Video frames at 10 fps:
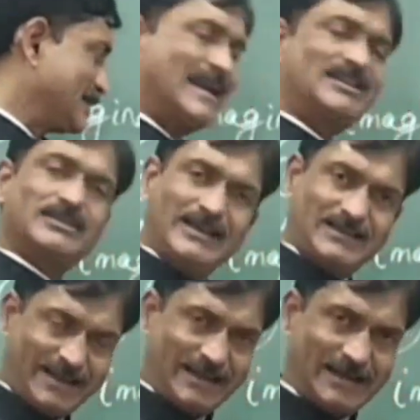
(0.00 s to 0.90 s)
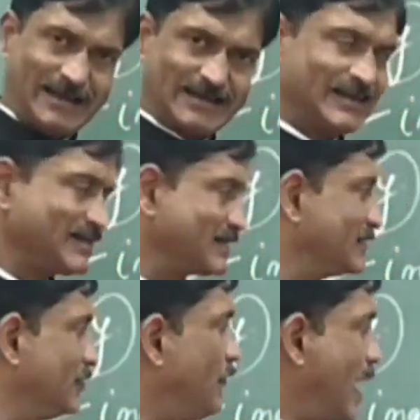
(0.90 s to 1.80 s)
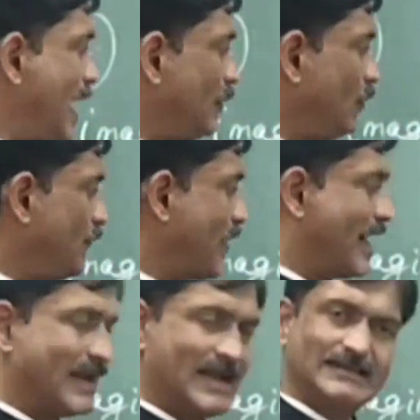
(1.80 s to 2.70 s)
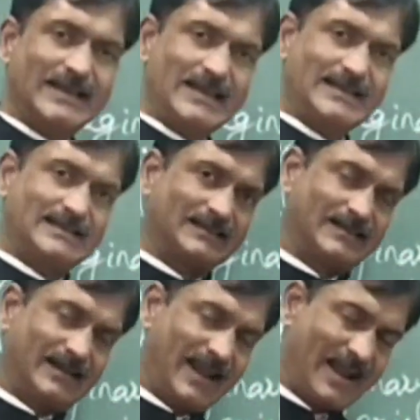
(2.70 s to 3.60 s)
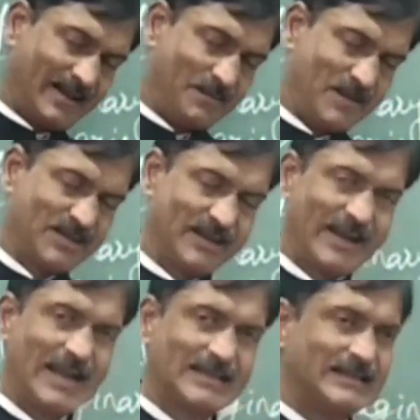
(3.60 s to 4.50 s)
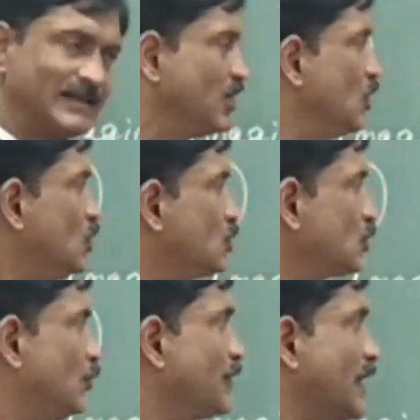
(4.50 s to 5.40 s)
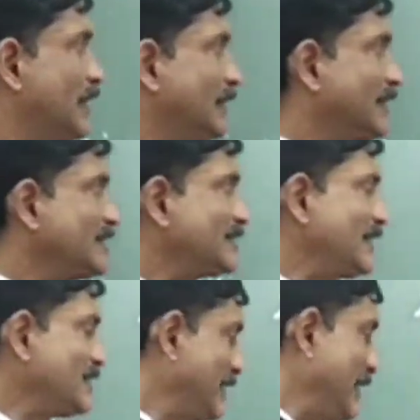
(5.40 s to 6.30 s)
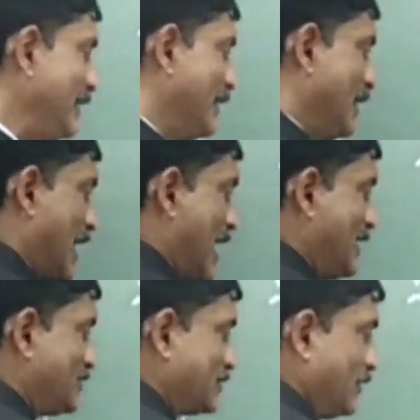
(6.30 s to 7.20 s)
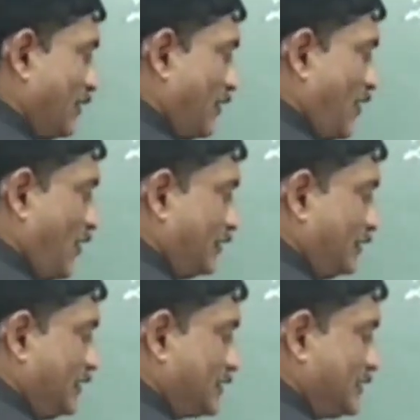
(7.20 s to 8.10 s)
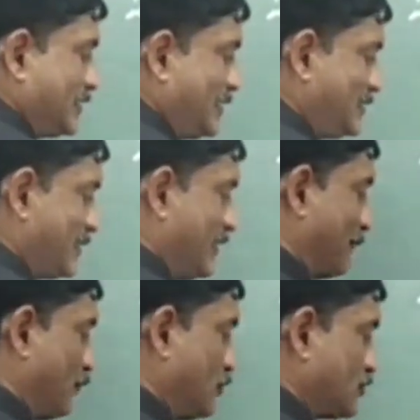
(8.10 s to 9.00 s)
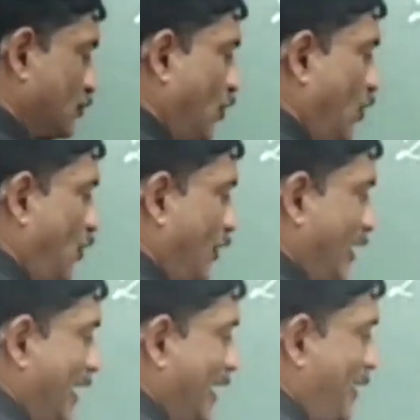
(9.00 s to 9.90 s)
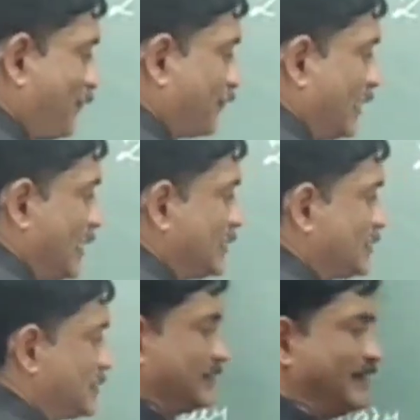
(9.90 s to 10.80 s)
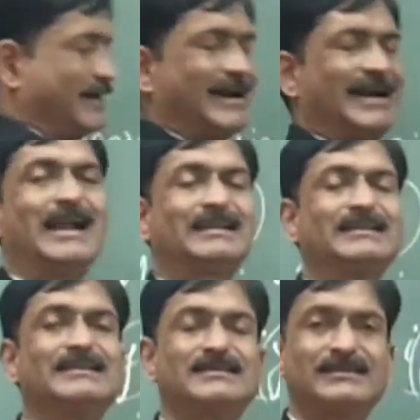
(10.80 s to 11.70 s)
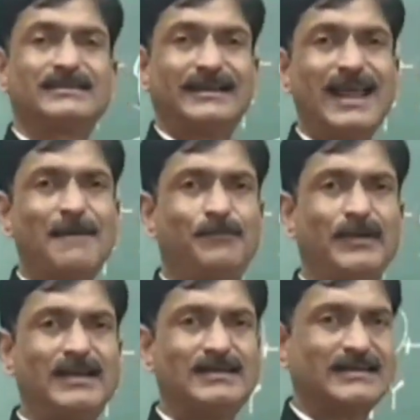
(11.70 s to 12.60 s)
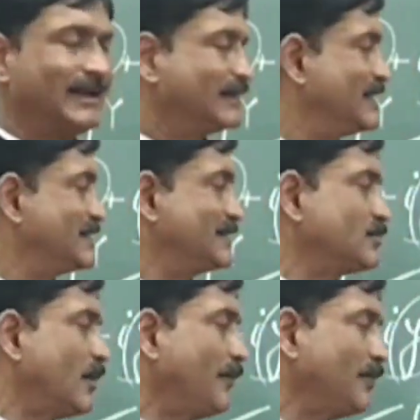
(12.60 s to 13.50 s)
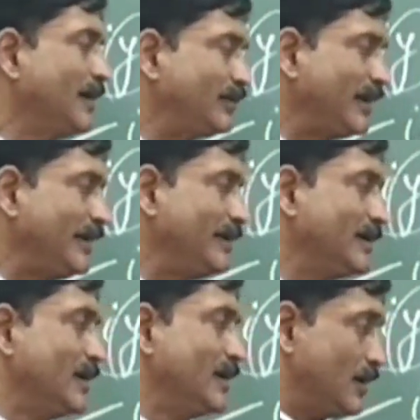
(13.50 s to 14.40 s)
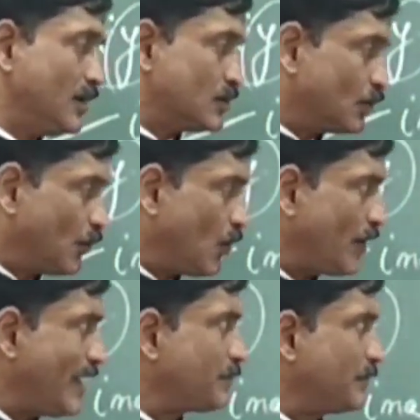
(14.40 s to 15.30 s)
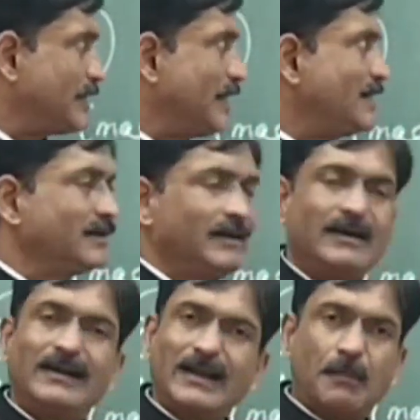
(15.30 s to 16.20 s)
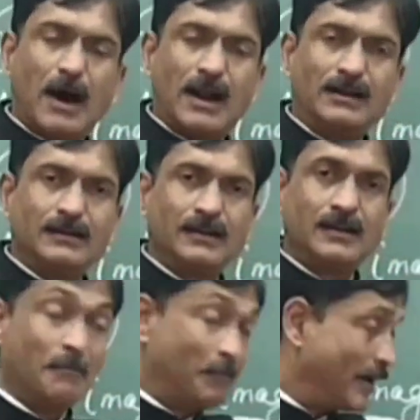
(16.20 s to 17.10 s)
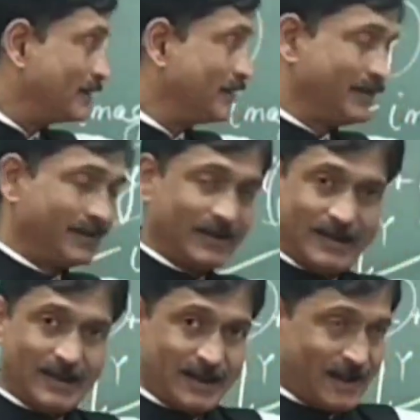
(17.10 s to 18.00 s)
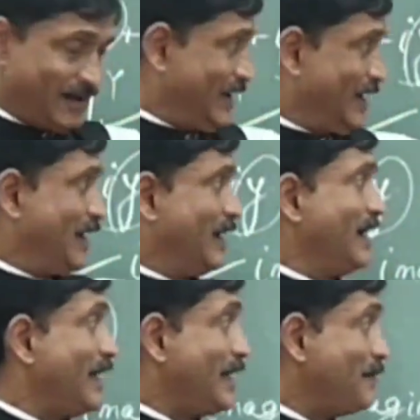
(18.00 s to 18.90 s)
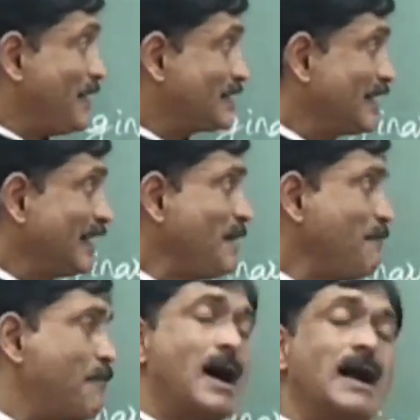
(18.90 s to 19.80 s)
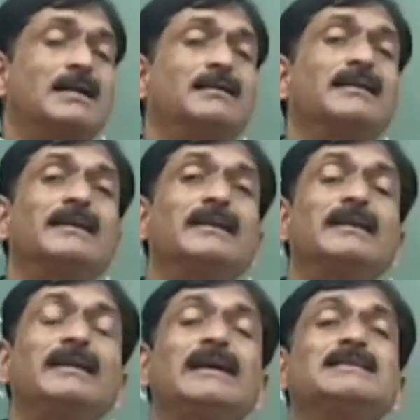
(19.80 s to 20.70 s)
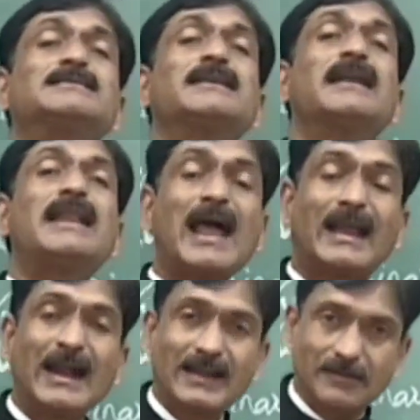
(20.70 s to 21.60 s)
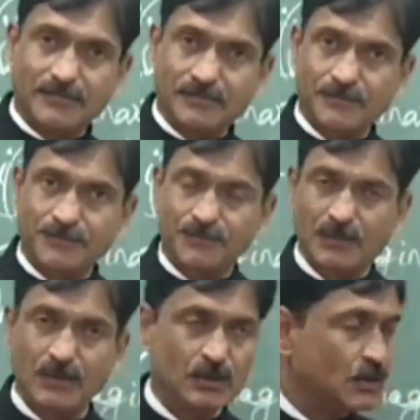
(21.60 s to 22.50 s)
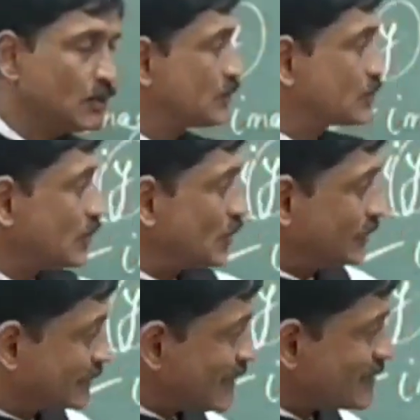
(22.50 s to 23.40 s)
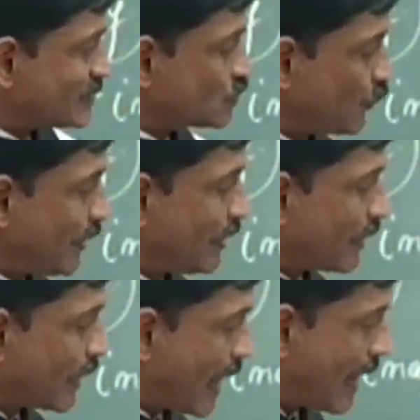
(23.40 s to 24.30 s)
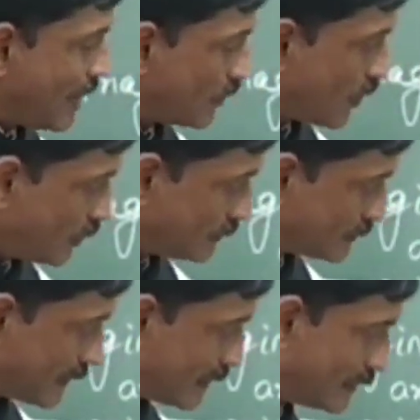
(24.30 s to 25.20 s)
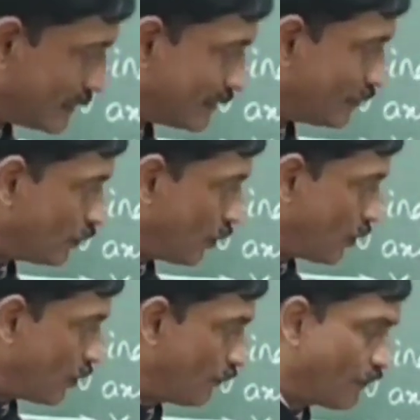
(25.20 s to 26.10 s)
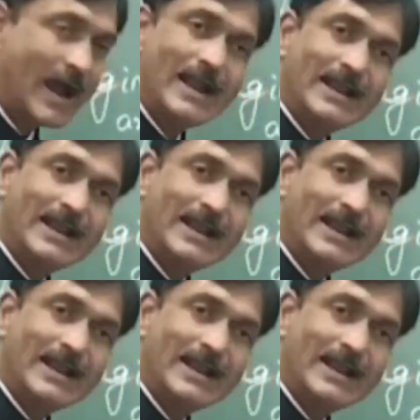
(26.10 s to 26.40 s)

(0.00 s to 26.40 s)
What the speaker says: dash is real axis, y, O, y dash is an imaginary axis. So, the distance 3 lies on this distance. Suppose OA is at the distance, F is at the distance of 3. So OA represents real part, but imaginary part is negative. So this will lie on the OY